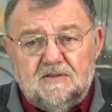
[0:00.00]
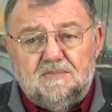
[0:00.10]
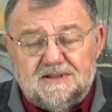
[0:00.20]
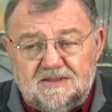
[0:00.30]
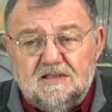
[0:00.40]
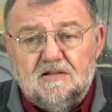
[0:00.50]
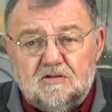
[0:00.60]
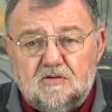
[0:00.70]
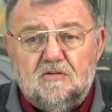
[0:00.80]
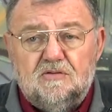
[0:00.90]
If fine
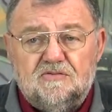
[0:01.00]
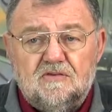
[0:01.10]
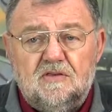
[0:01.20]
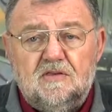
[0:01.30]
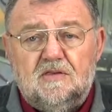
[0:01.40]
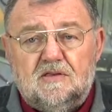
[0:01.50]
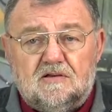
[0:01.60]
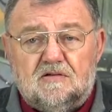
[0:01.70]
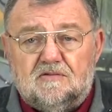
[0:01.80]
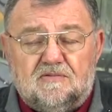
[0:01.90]
dust, which
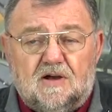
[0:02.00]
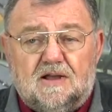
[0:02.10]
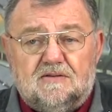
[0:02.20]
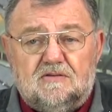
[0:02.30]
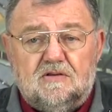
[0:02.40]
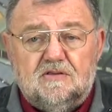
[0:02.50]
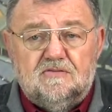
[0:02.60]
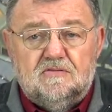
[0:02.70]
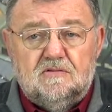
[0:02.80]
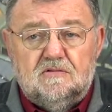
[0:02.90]
sort, which
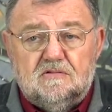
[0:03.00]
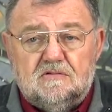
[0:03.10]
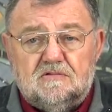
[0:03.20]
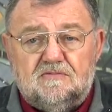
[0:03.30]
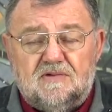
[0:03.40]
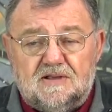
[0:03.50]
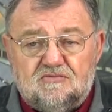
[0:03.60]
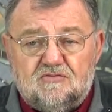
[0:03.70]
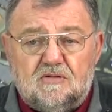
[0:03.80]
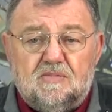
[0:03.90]
PM, which
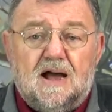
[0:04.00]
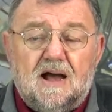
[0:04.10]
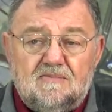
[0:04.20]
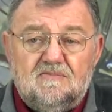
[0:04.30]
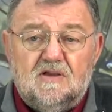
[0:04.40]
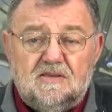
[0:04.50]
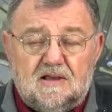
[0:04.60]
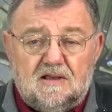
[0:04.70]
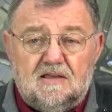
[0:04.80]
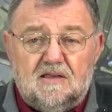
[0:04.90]
particle size
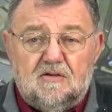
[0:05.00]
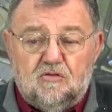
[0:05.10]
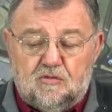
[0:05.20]
is there.